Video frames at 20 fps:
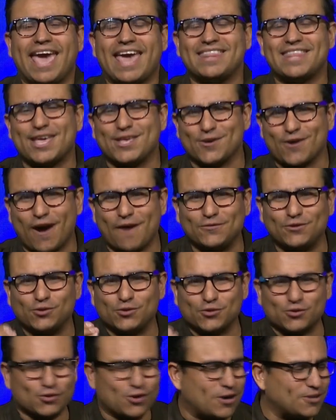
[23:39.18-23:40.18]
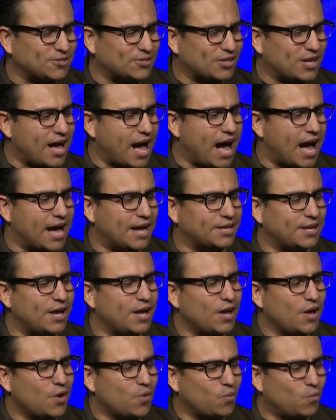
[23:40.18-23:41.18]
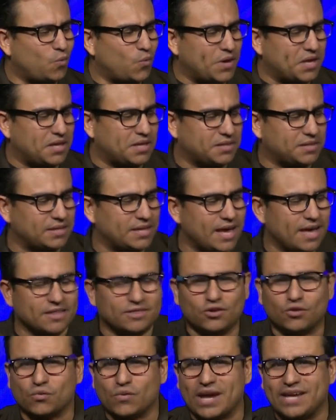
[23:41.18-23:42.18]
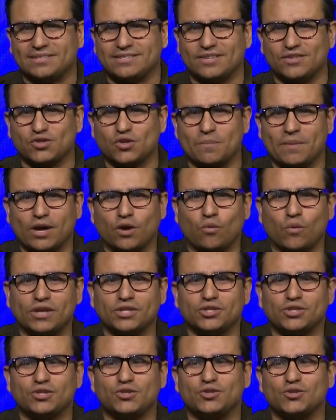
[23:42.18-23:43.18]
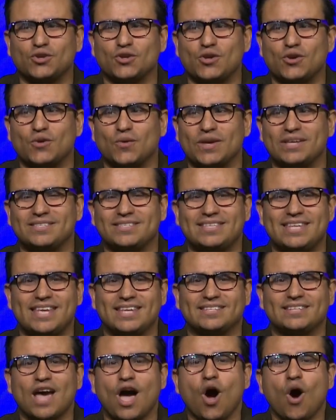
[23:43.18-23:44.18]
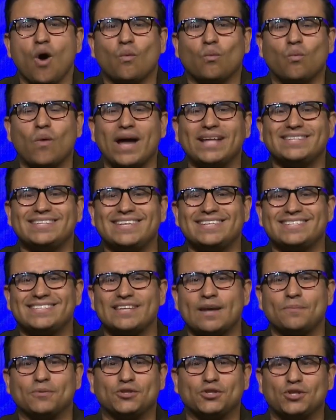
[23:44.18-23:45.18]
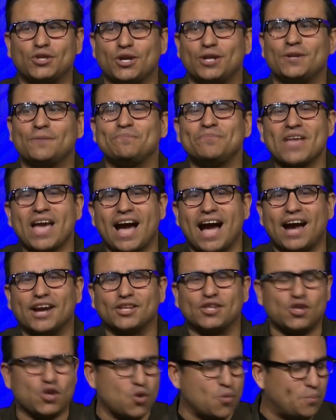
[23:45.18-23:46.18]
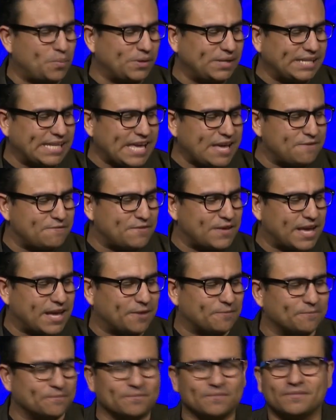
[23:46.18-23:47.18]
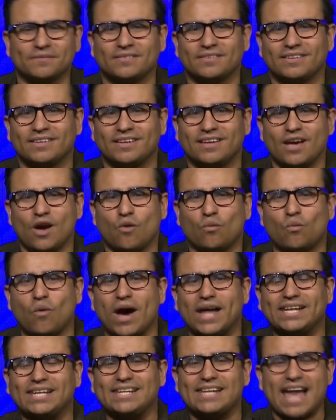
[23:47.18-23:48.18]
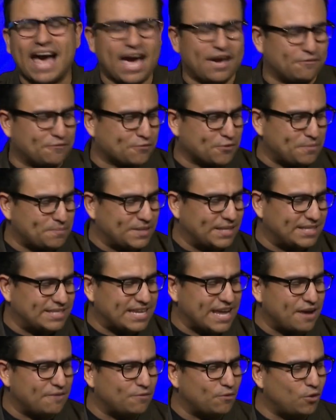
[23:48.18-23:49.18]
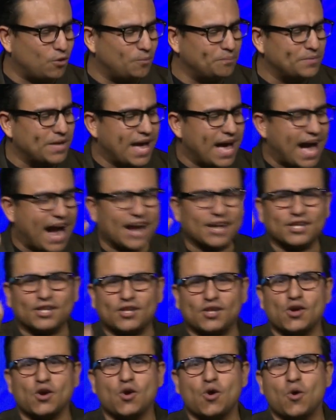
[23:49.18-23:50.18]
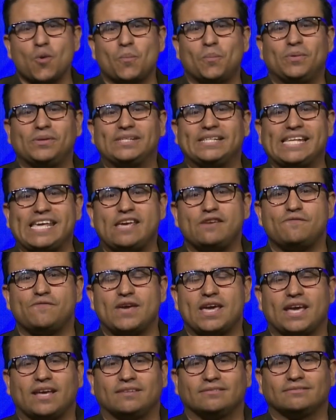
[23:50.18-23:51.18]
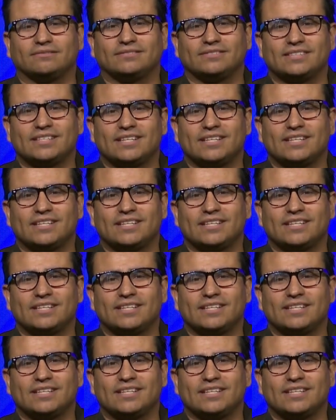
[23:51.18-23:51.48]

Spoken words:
And then you have to trust God with the rest. And so my question to you is this: what deception are you believing? What lie from the devil are you believing?